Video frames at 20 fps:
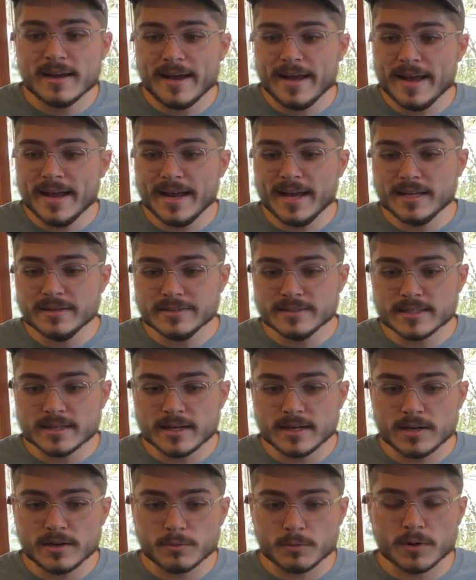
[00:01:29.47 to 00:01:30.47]
And
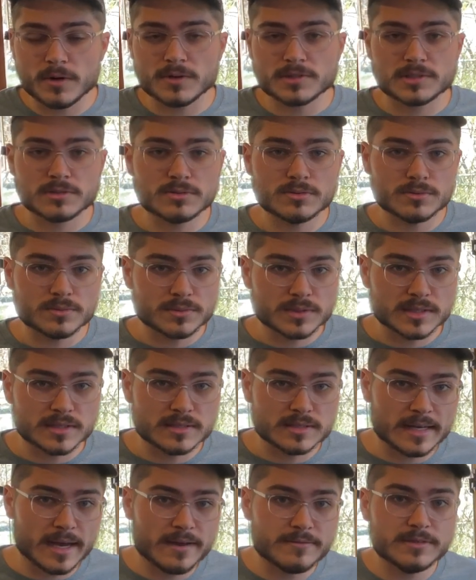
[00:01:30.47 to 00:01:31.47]
we're also going to
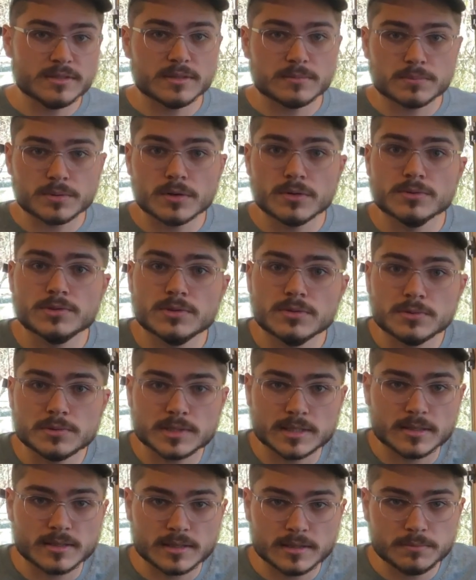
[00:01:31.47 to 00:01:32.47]
dive into Pro Tools
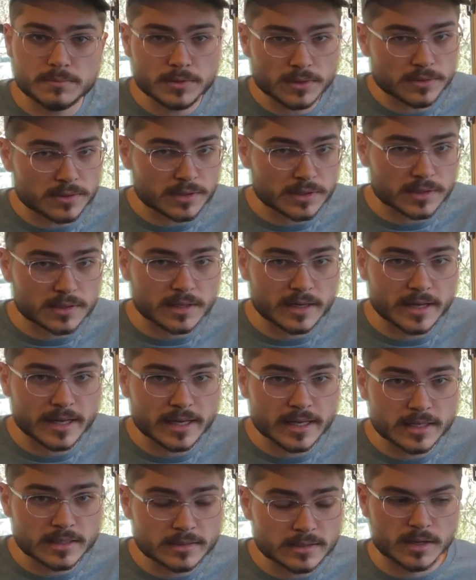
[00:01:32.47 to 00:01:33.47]
on the computer,
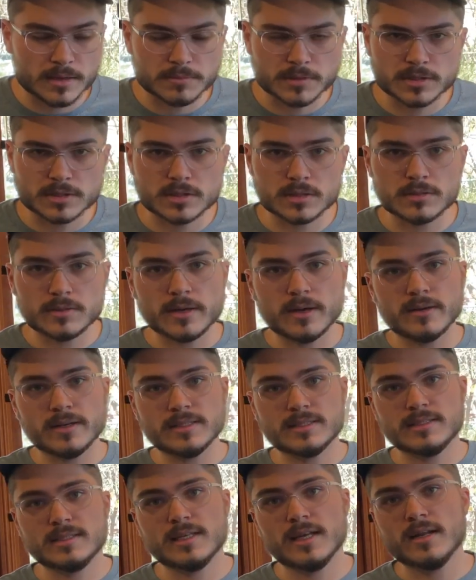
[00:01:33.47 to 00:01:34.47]
and I'm going to show you how I
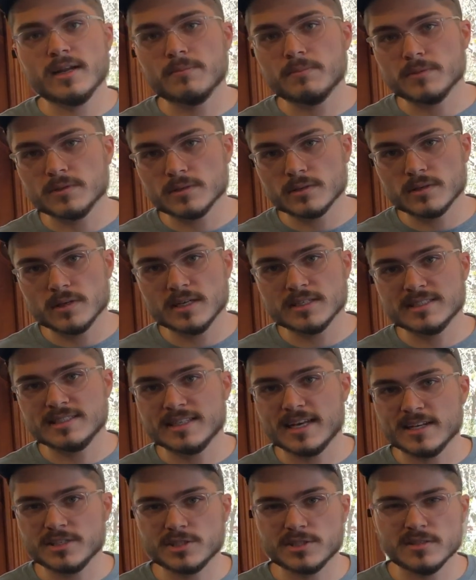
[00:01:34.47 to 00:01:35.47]
set up a
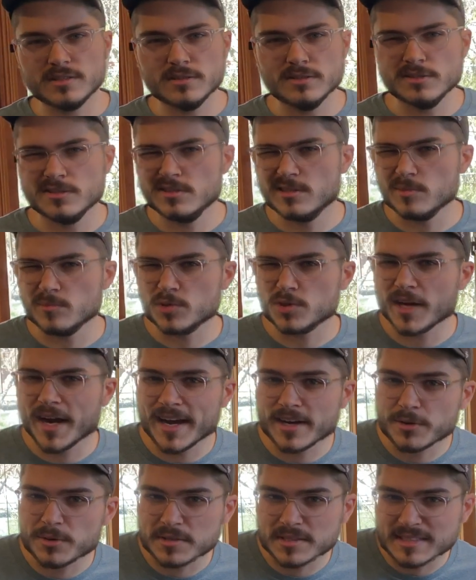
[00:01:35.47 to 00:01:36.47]
session, some
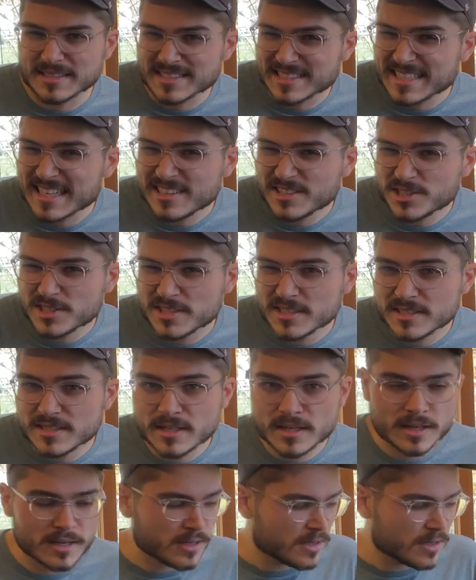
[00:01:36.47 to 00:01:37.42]
track organization.